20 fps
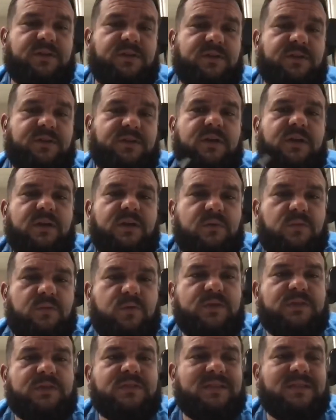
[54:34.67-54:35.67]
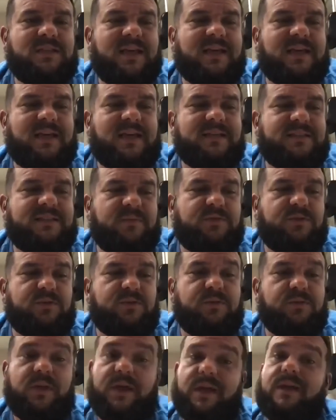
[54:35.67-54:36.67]
telling you, well, when's the last
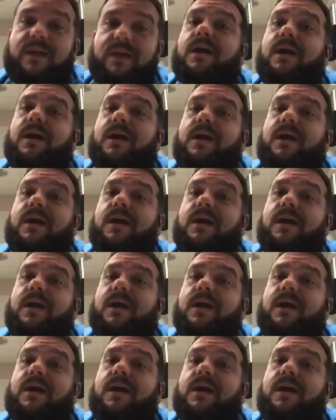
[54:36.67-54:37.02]
time you